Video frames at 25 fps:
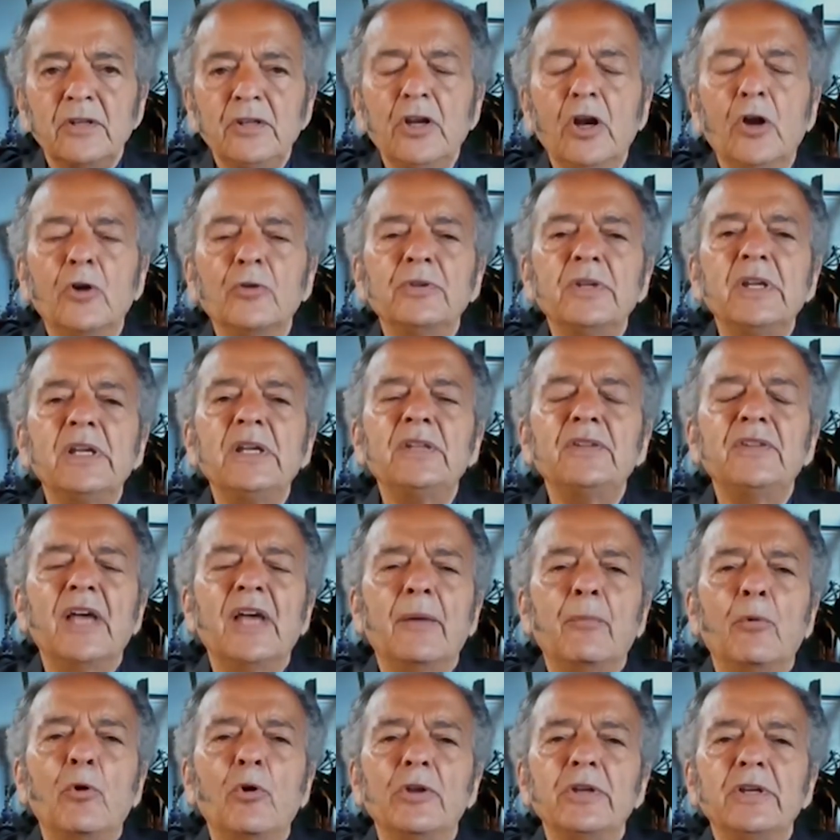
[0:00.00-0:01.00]
You don't need
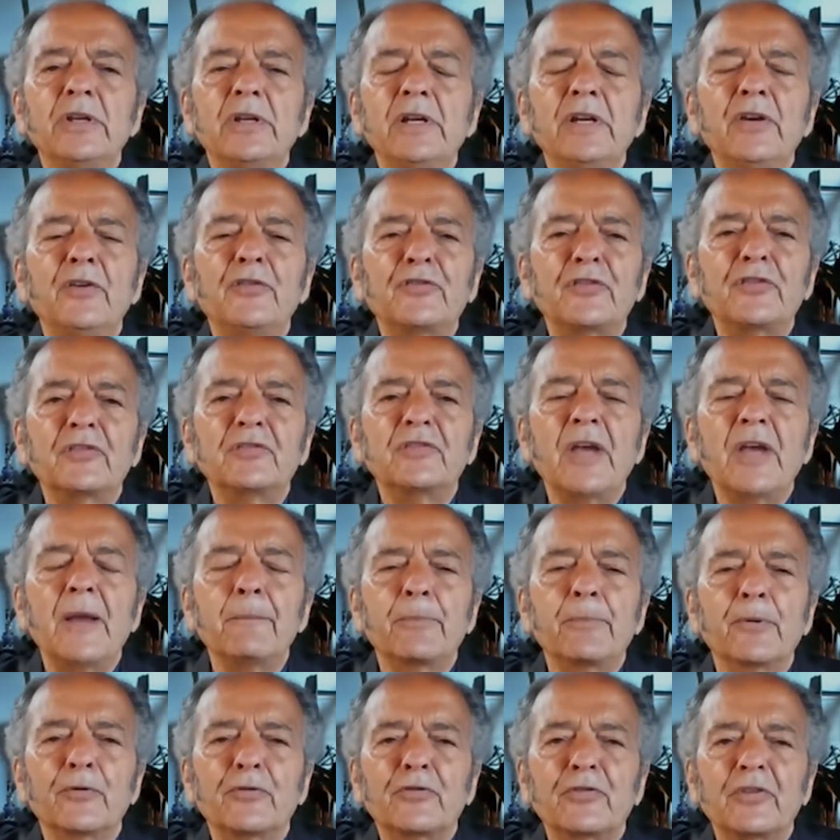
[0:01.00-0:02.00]
them. All you need is the
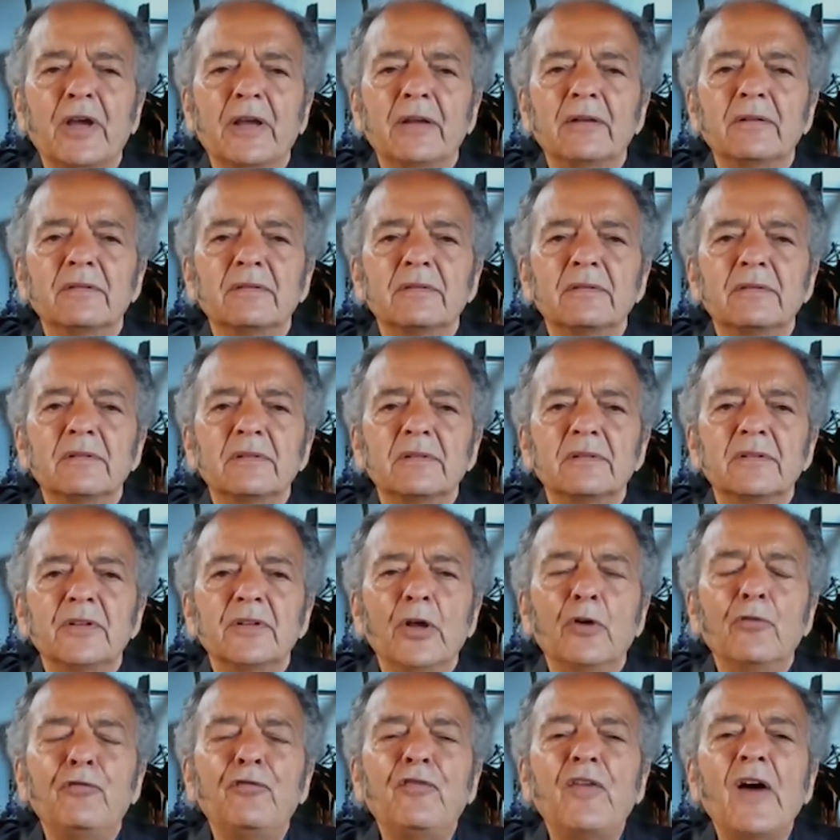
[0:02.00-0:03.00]
10%.
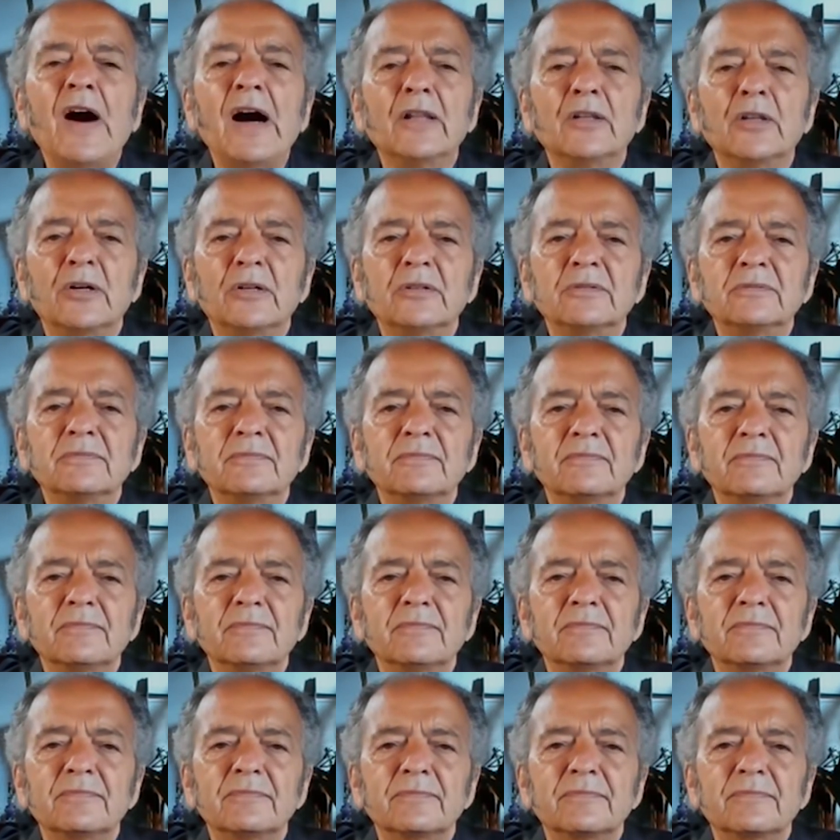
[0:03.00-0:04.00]
They'll follow.
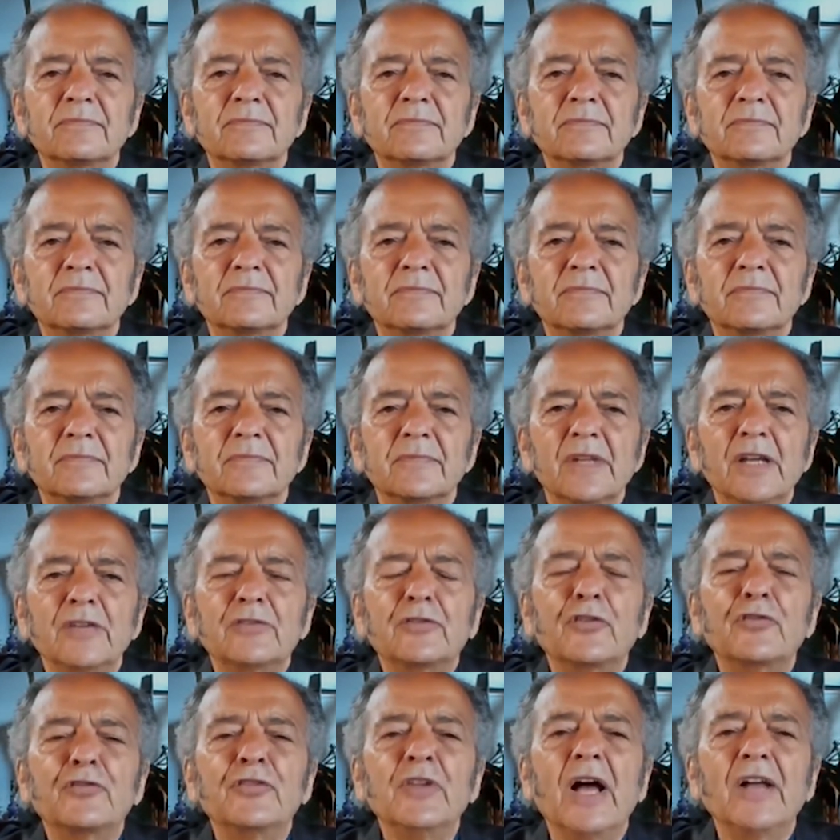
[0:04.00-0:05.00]
It
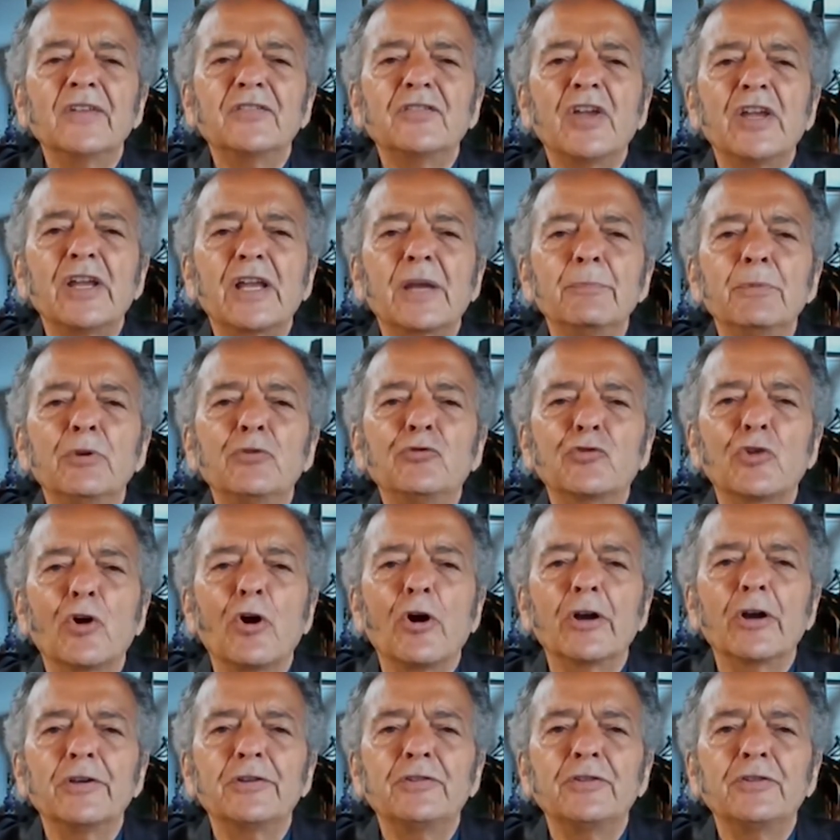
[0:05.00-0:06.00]
does not take a
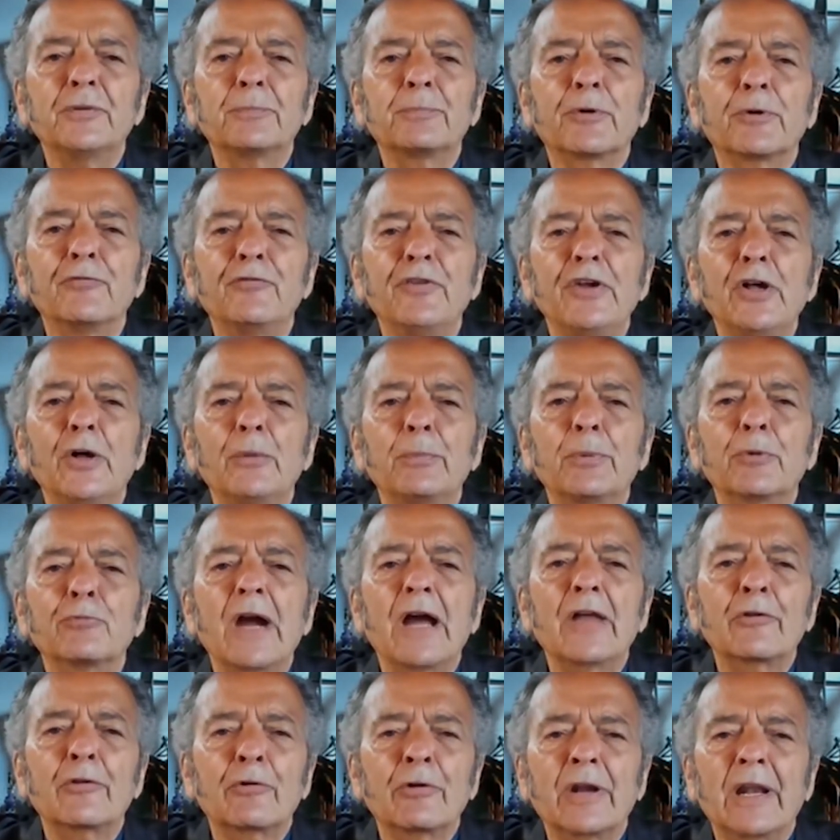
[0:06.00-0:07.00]
majority to prevail, but
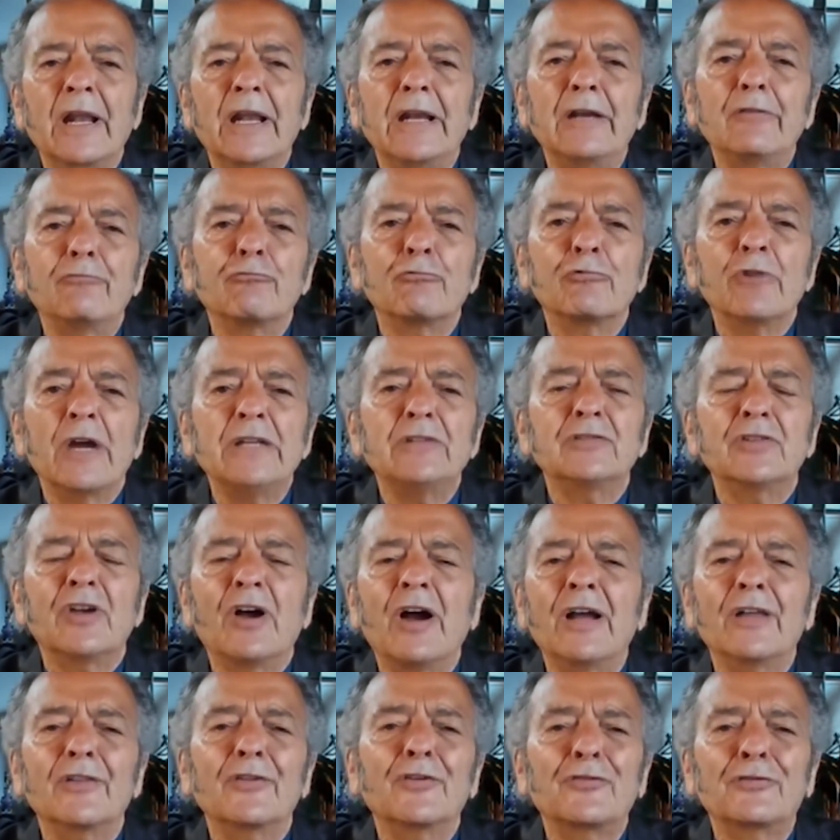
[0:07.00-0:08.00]
rather an irate,
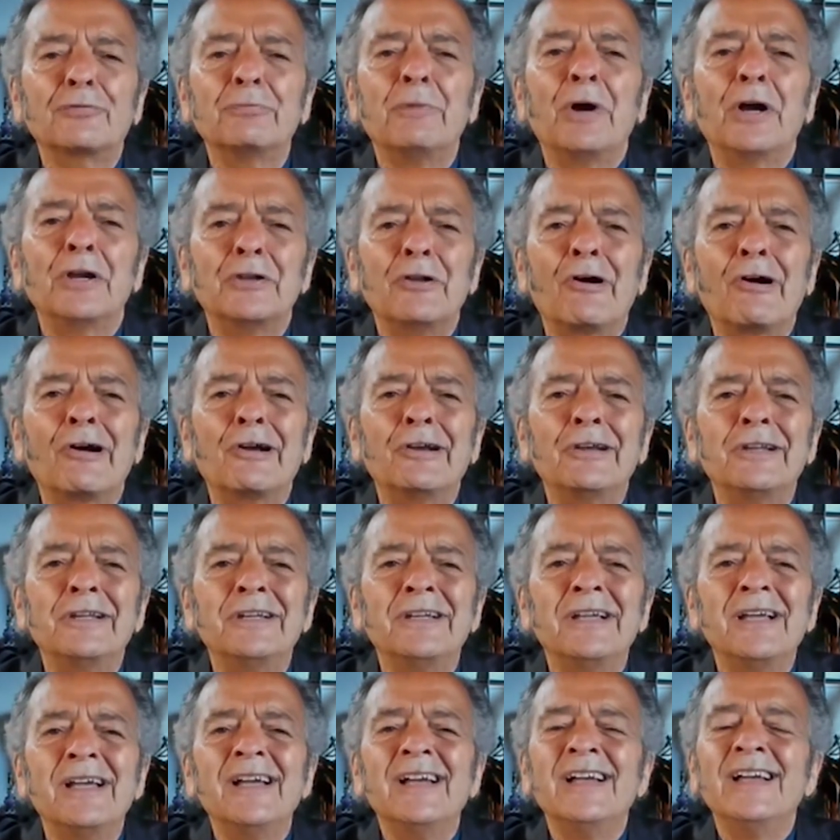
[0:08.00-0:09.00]
tireless
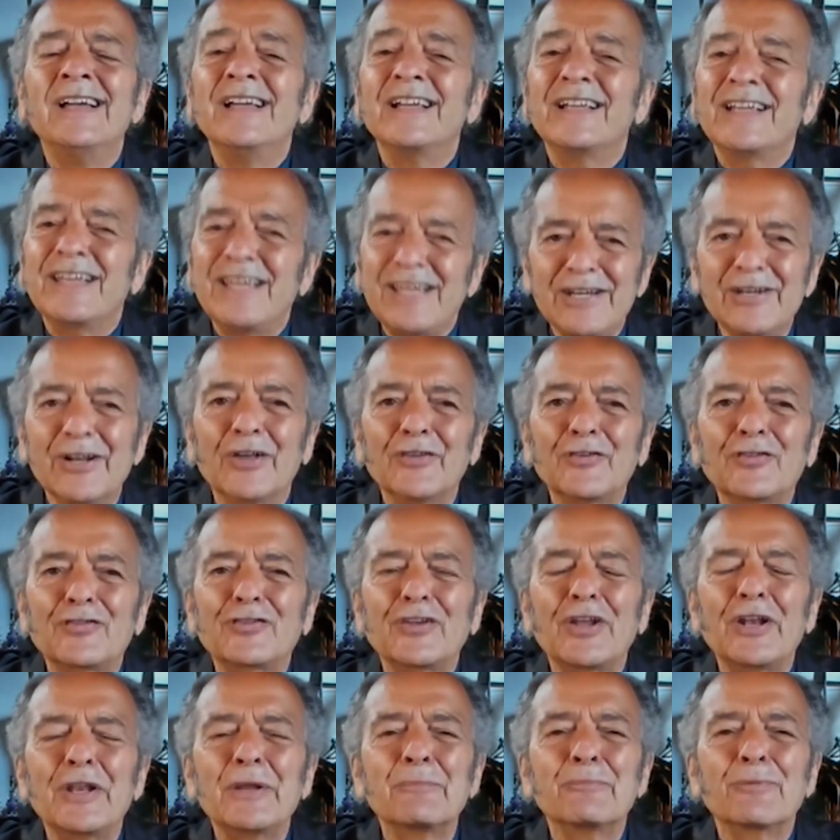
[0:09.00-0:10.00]
minority, keen on
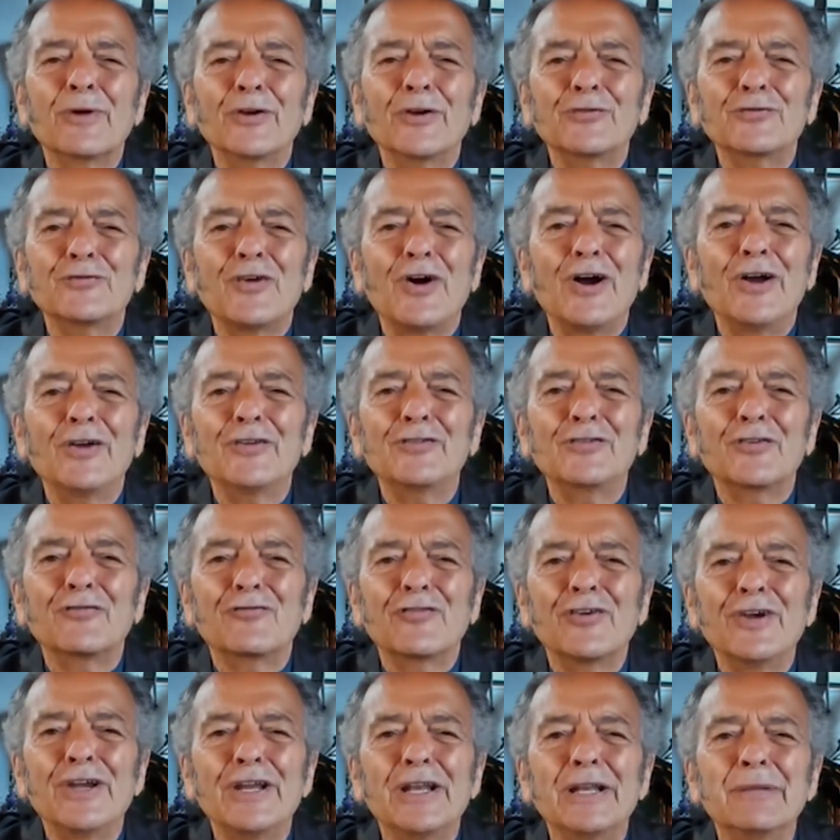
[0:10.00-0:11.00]
setting brush fires of
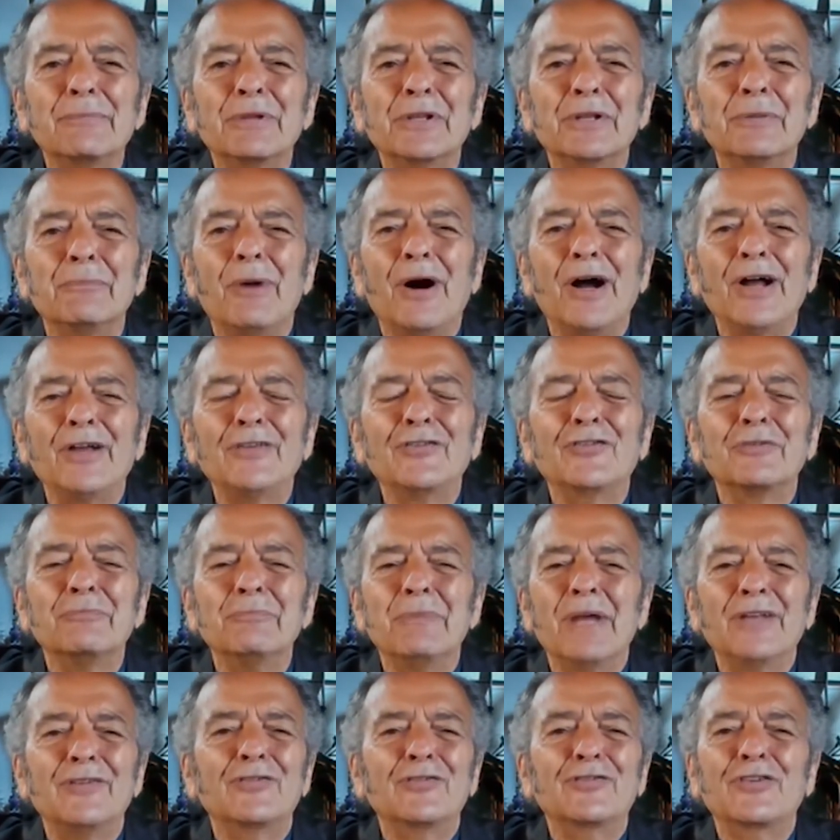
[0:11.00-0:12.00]
freedom in the minds of
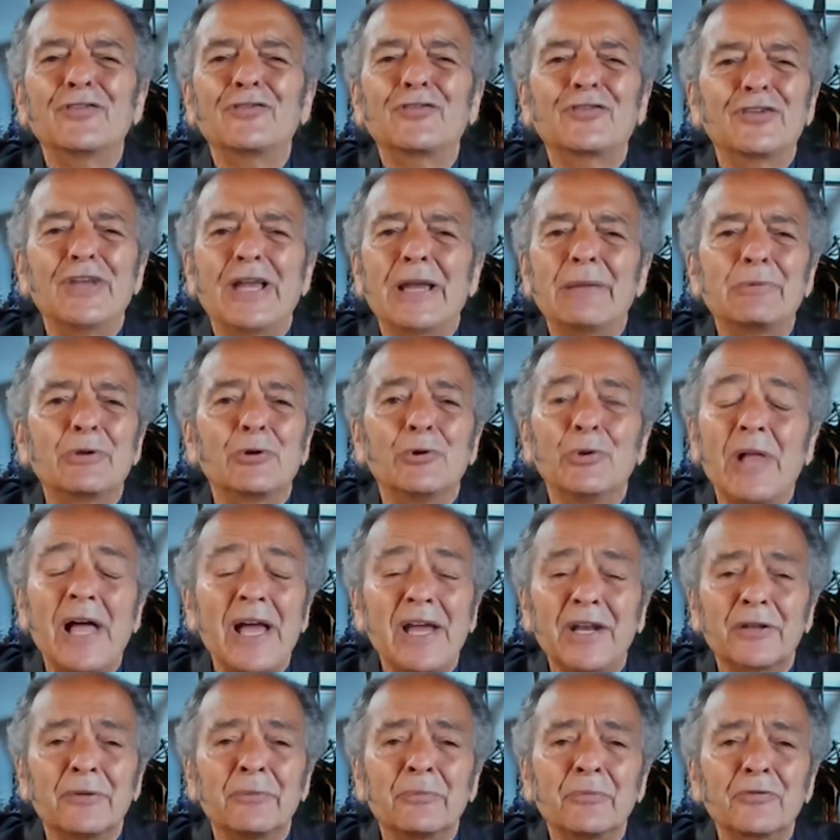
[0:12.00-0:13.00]
men, said Samuel
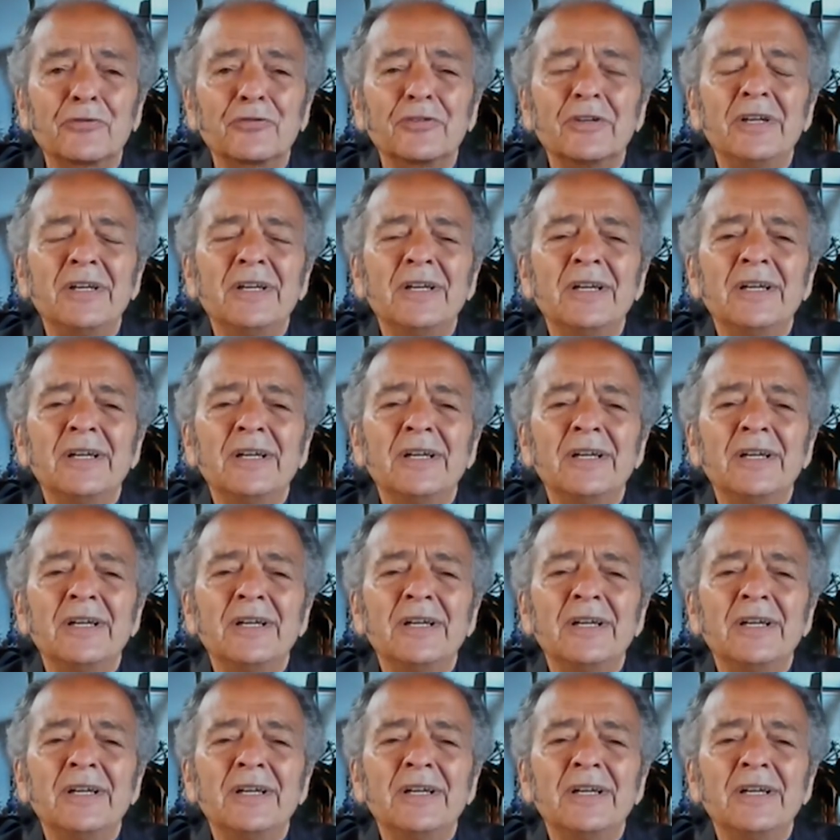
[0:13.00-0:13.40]
Adams.